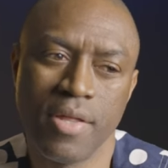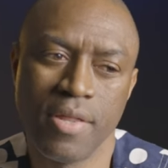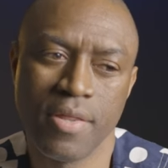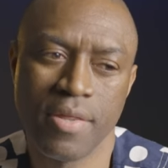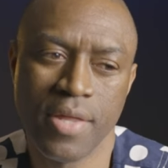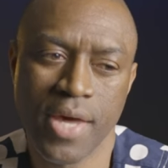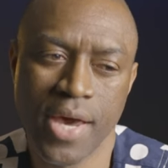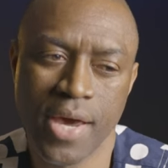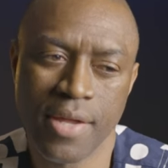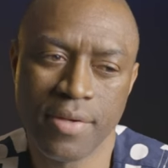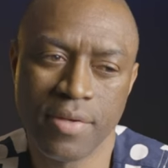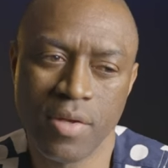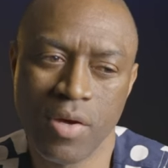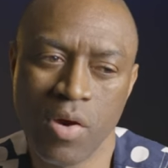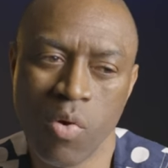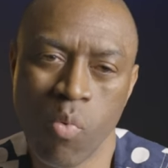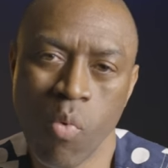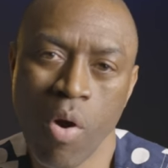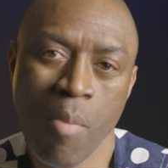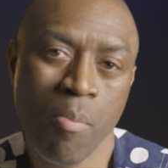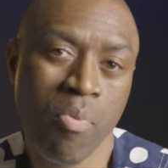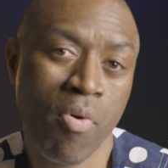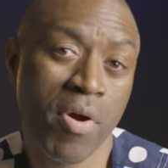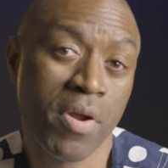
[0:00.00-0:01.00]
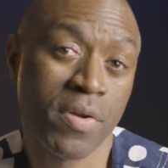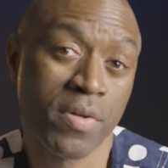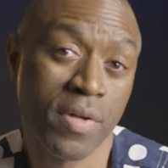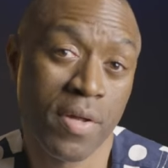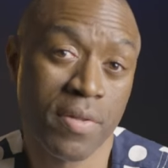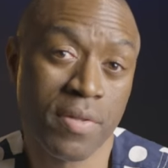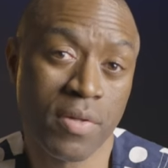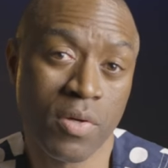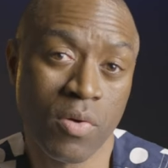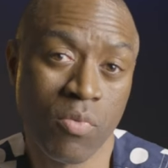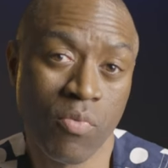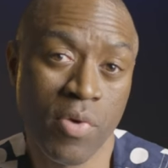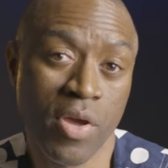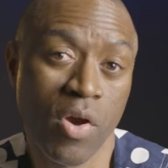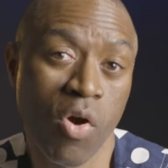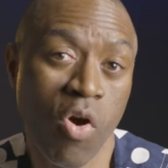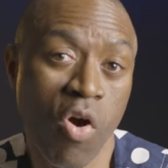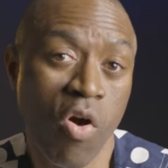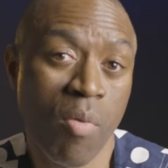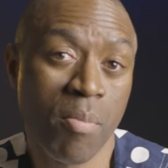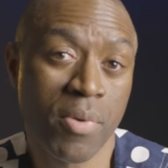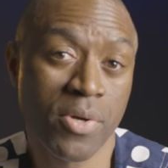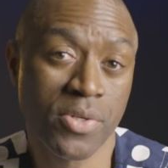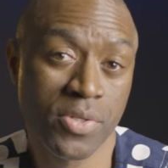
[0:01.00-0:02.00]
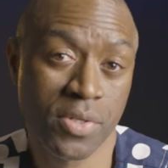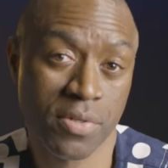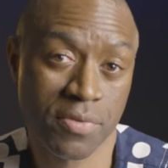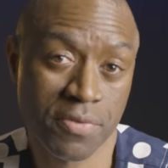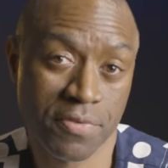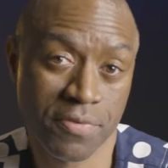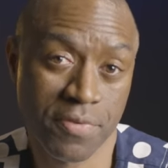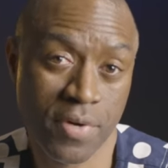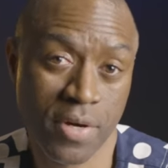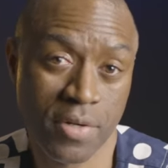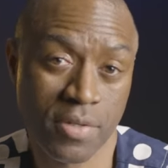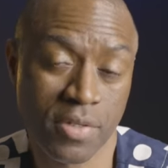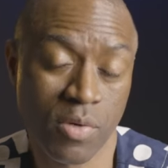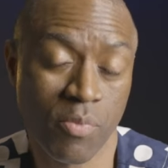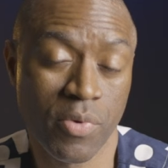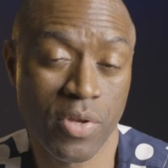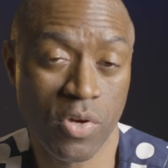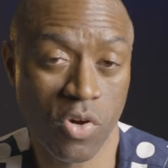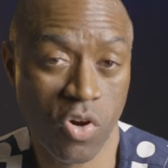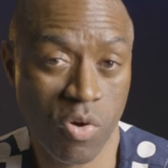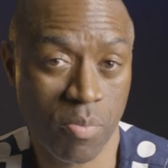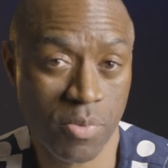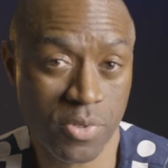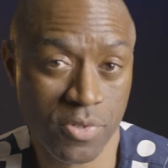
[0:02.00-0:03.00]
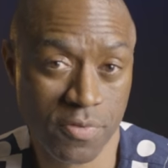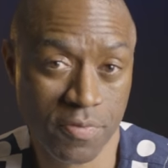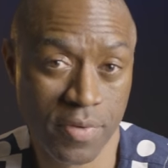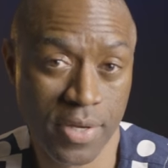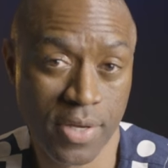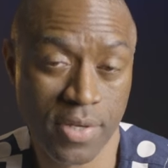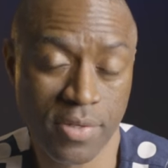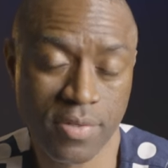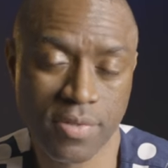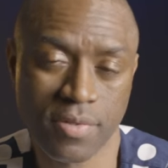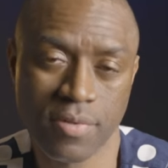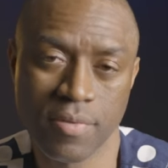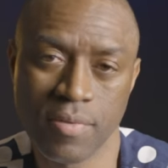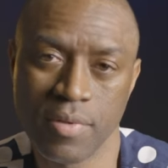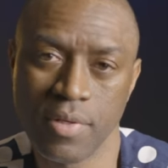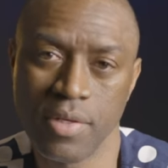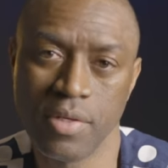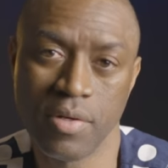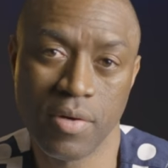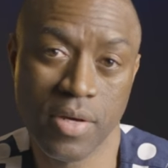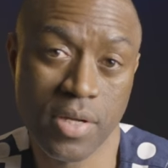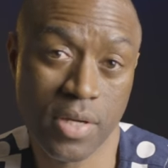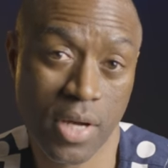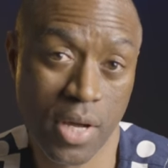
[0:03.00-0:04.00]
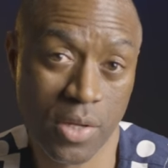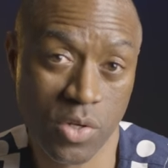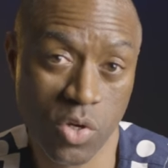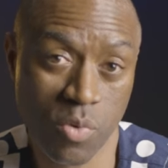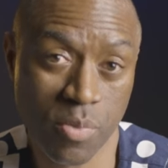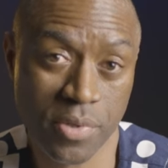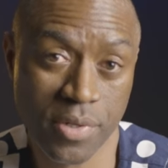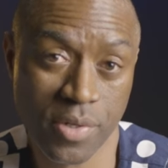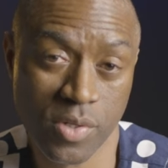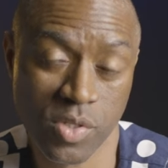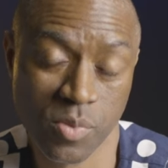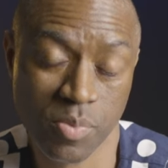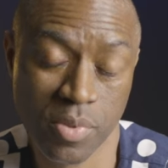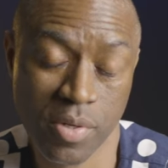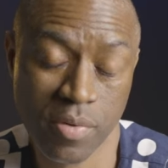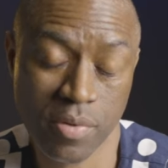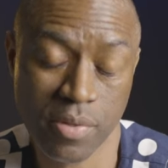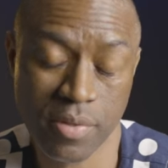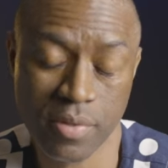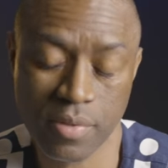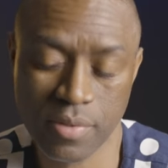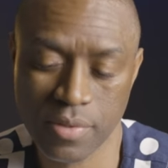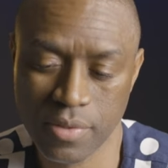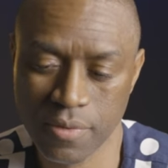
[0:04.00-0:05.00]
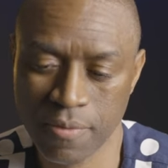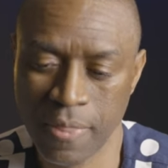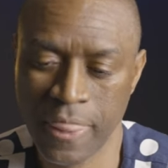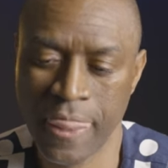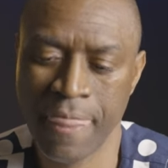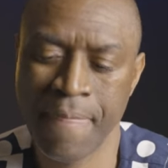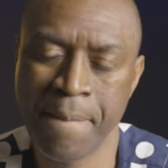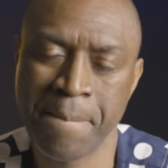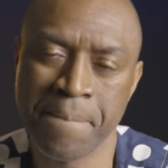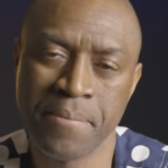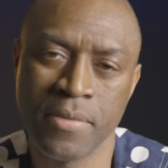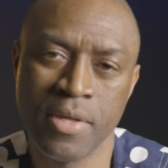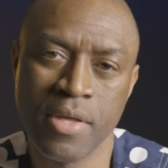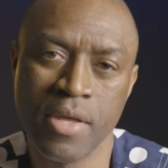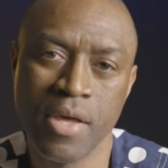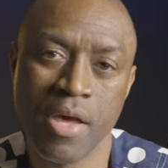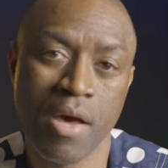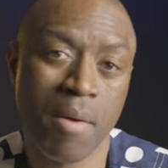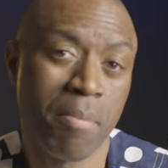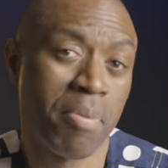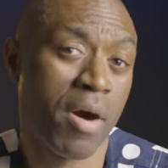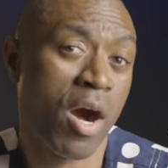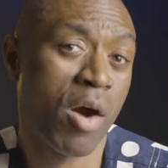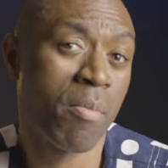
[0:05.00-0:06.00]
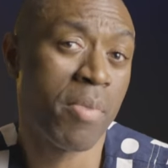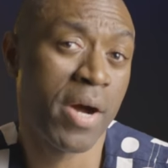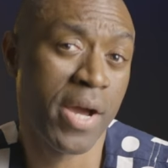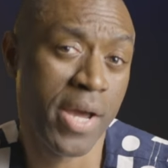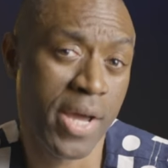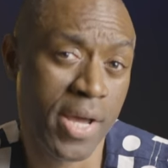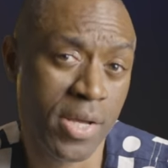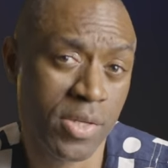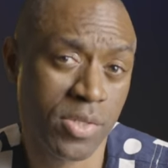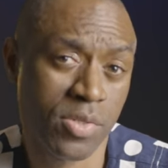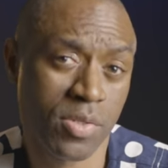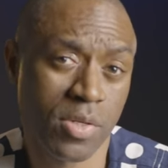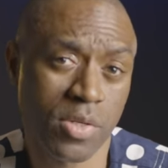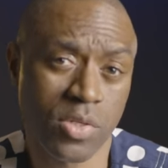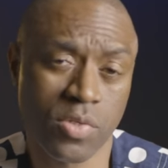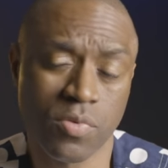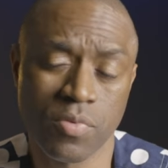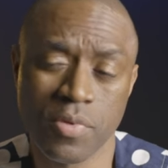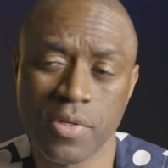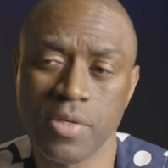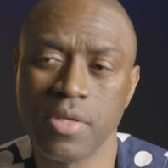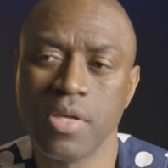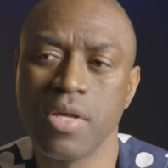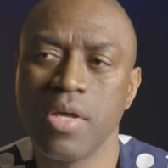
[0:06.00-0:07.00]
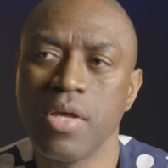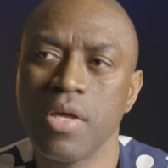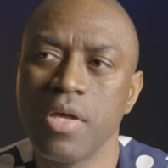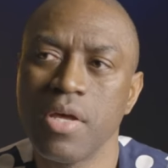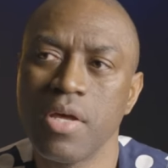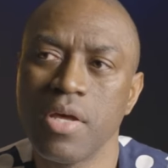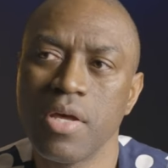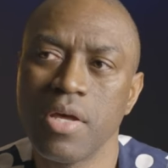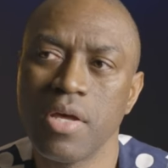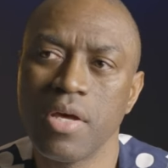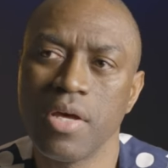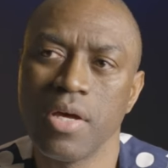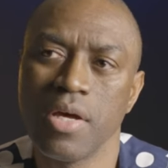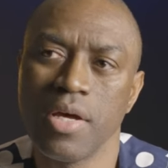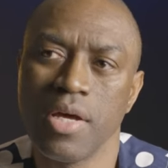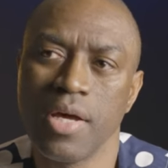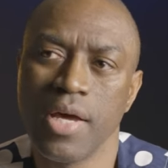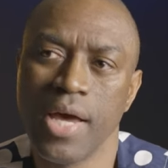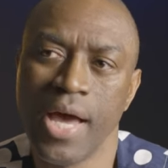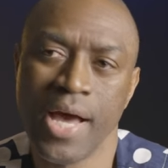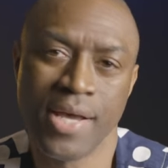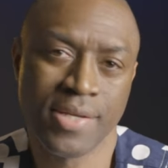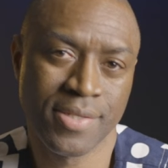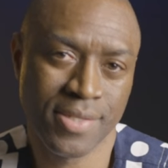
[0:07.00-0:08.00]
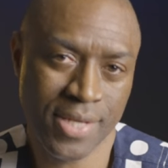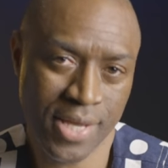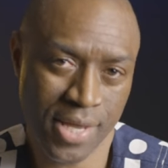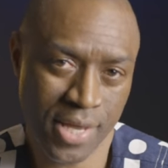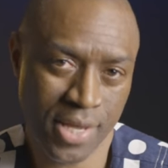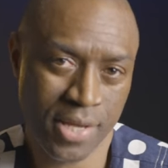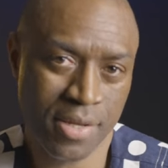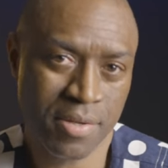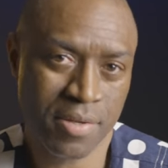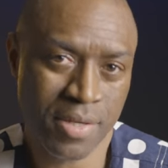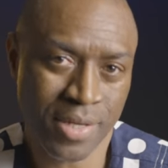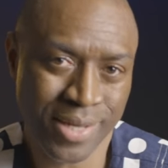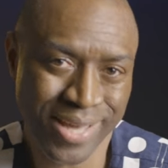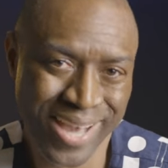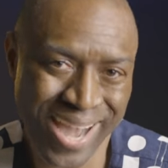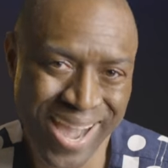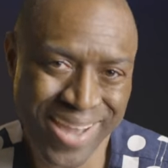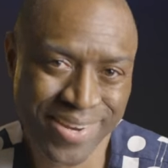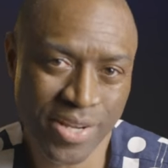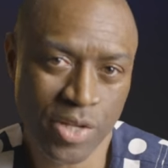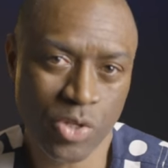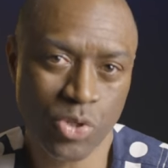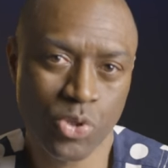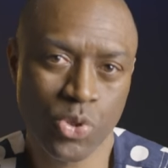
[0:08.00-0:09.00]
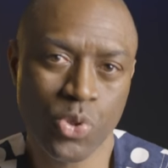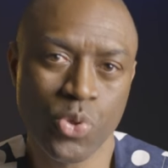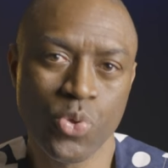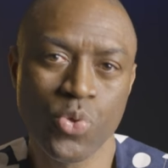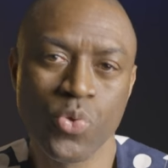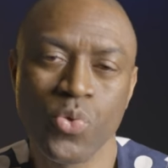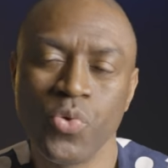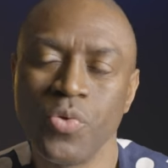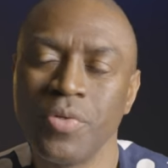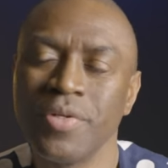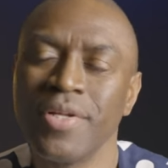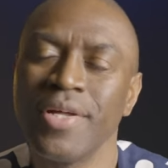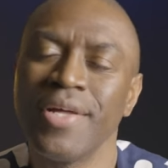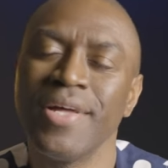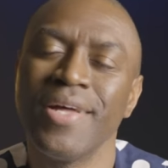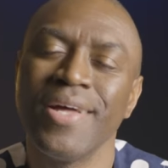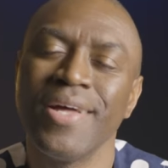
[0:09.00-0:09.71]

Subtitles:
that at one point or another we all must confront and we all must face, you know, in our human experience. Powered by Ancestry as a guiding tool